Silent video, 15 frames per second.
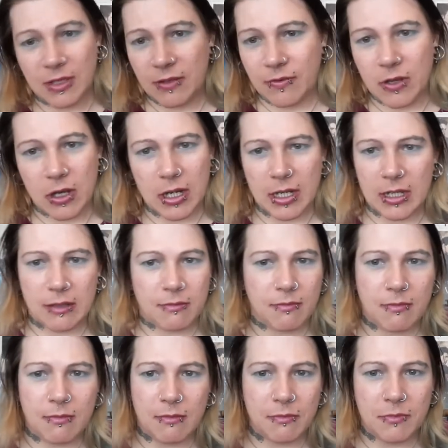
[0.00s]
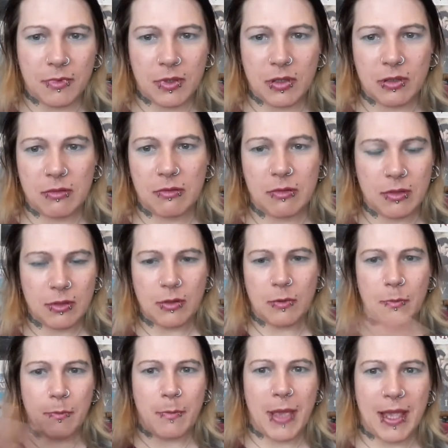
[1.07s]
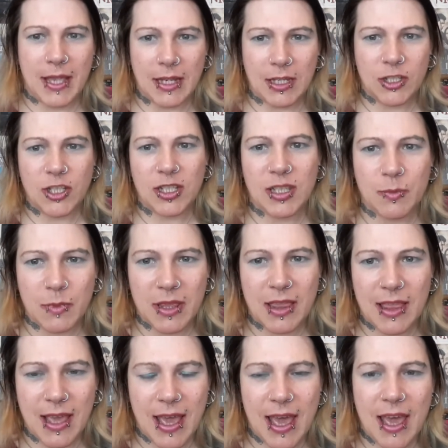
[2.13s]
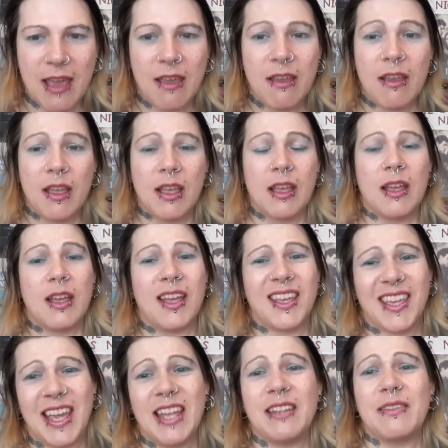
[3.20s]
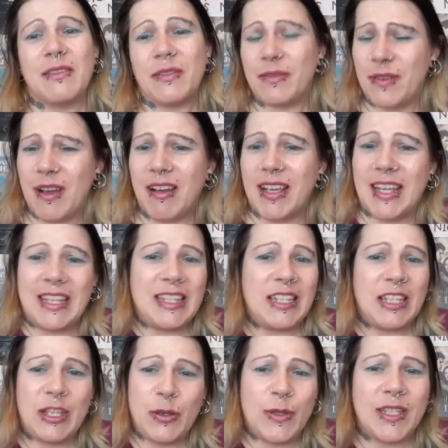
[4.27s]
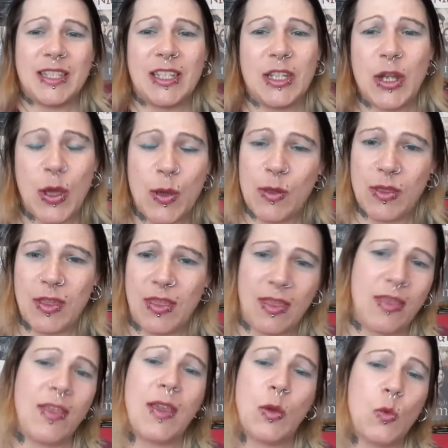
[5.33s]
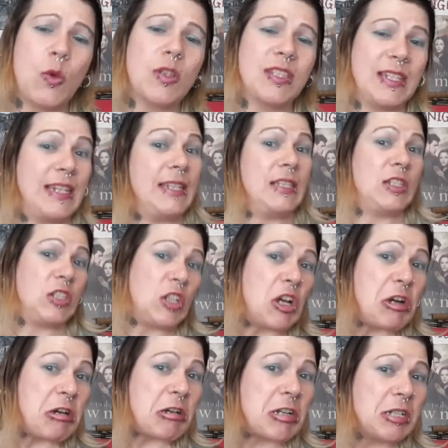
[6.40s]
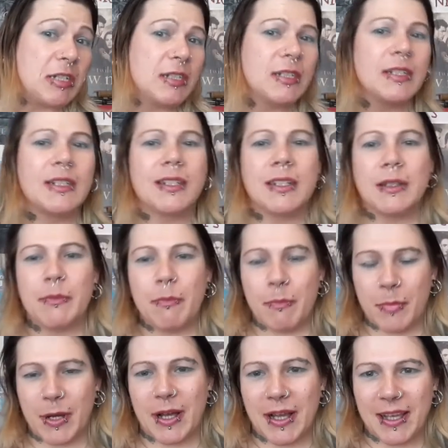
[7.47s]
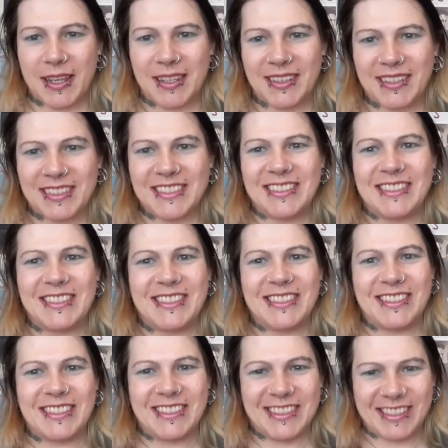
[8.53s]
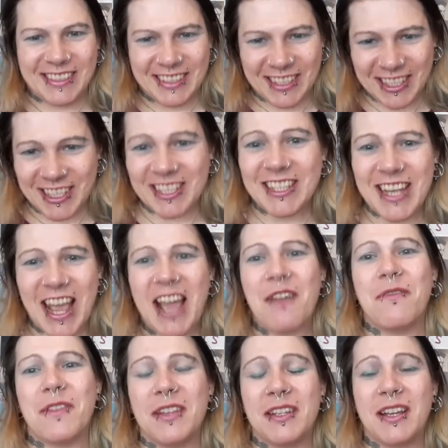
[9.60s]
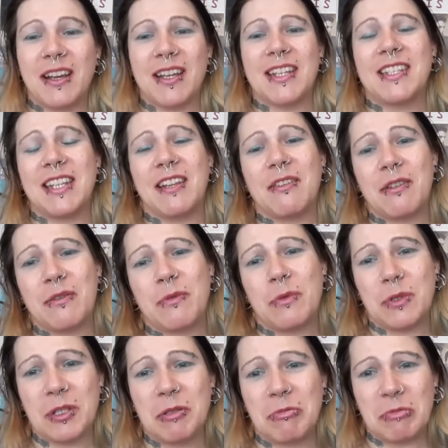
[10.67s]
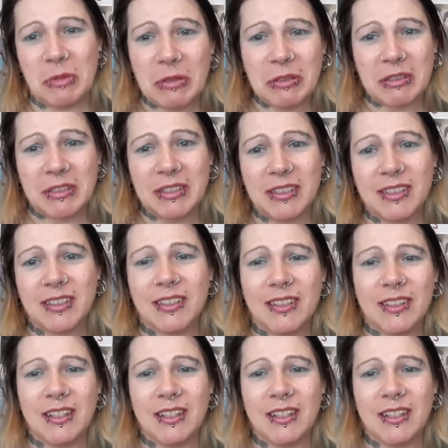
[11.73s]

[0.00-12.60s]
You've got to sort of make an adjustment there. Again, fine, you didn't know that the thing wasn't in stock, but just have an idea of what you want,